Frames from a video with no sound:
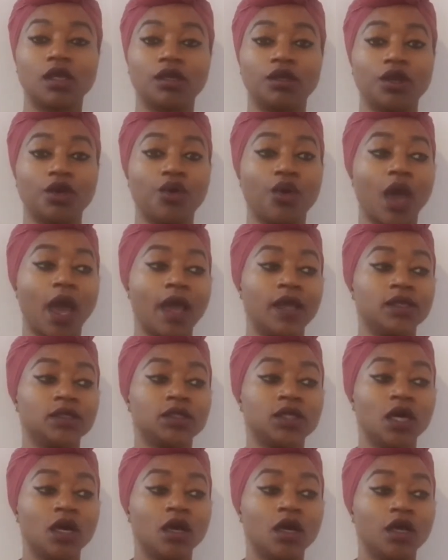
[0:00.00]

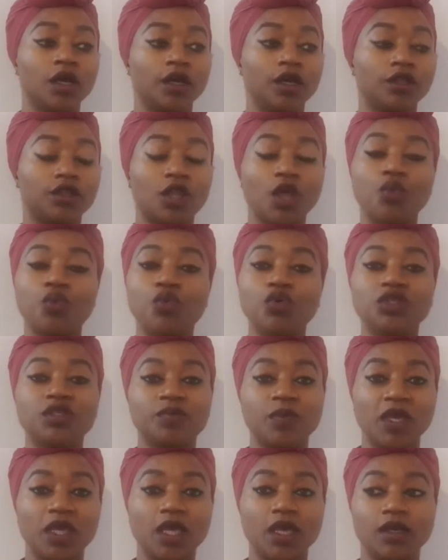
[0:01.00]
and they will
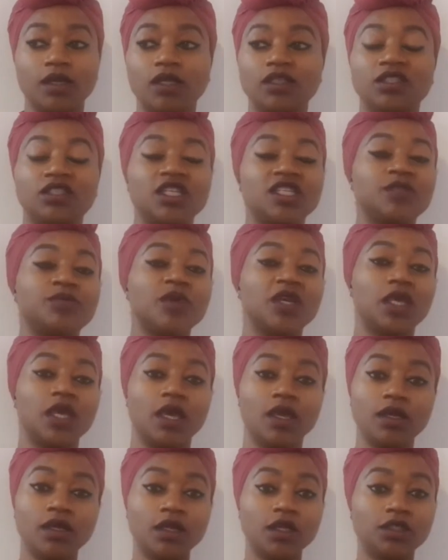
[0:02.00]
speak English. They speak
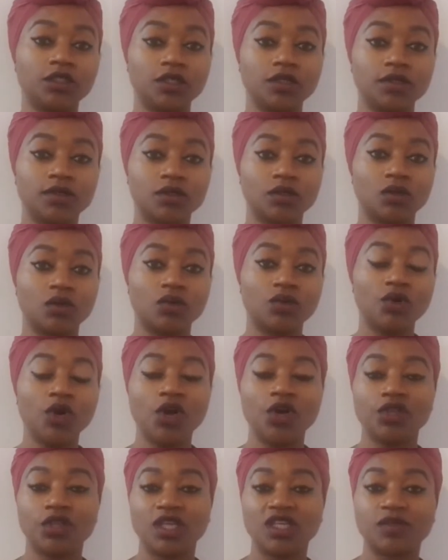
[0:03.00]
English in school.
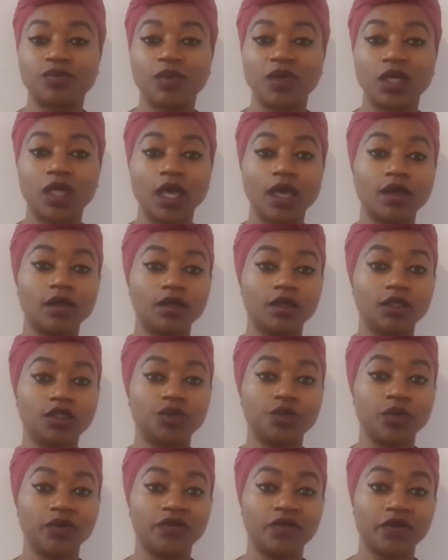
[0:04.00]
They speak
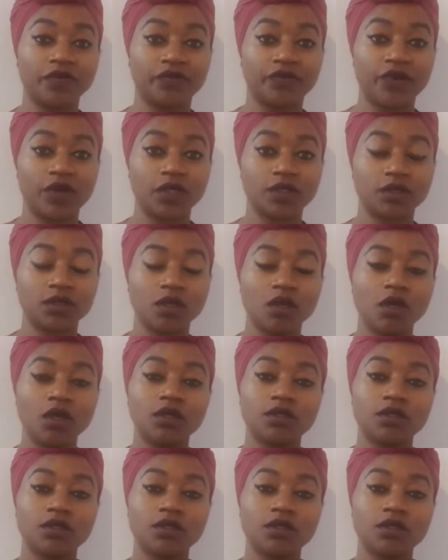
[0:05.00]
English with their friends.